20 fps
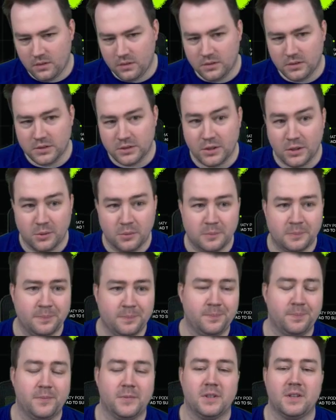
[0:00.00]
So,
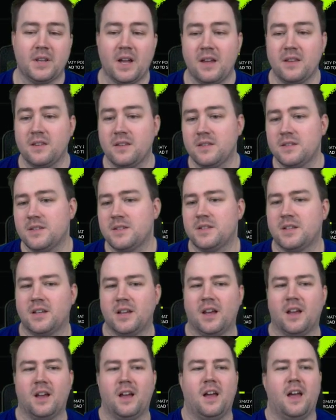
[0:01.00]
the Titans
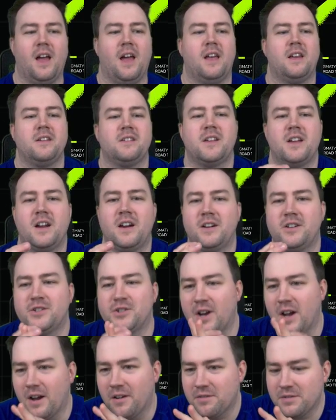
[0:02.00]
and their
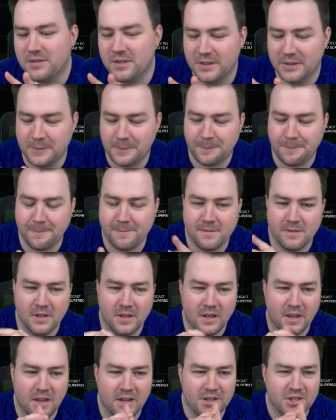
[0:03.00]
draft.
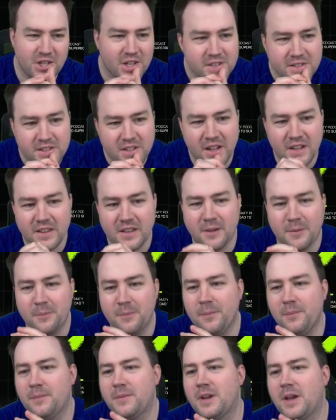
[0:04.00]
J.C. Latham,
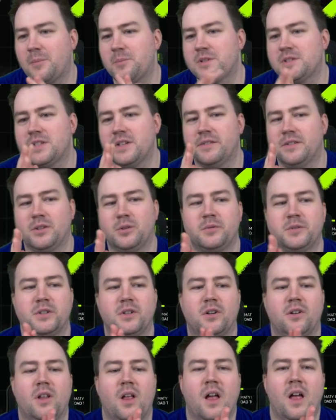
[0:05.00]
number 7
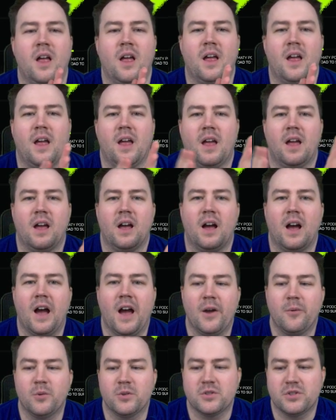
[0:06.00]
overall.
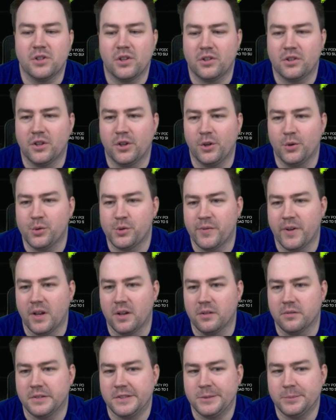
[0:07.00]
I was not a huge fan
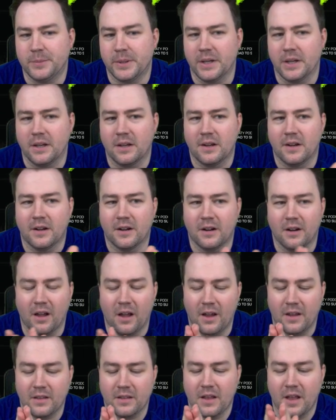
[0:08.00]
of this pick,
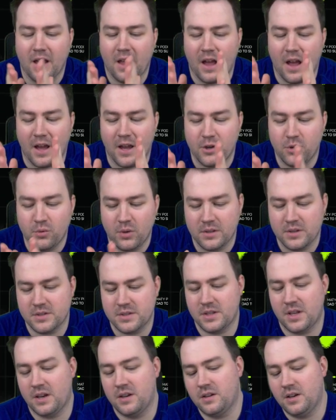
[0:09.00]
right? I do
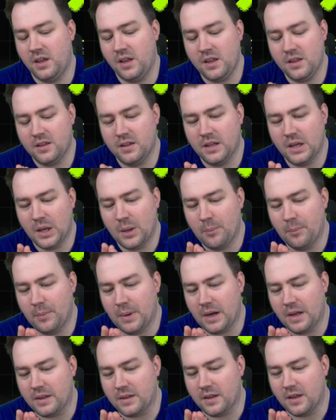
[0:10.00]
understand the need,
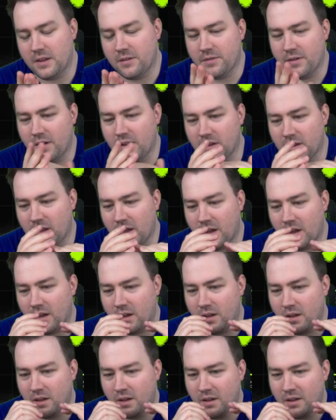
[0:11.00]
but it felt
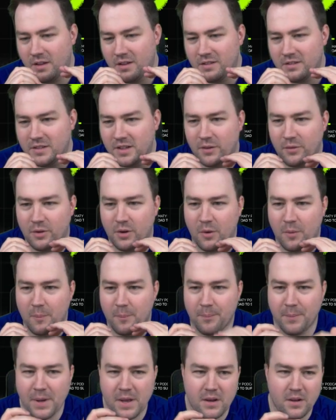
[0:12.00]
like there were
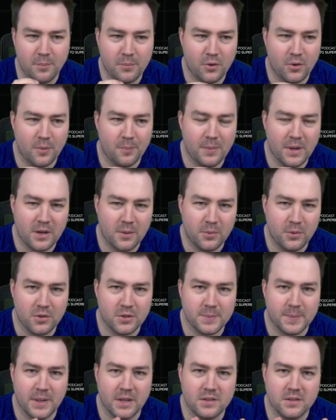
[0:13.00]
better
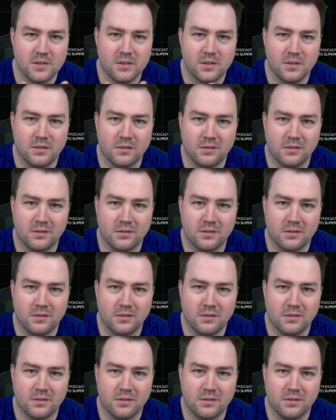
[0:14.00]
prospects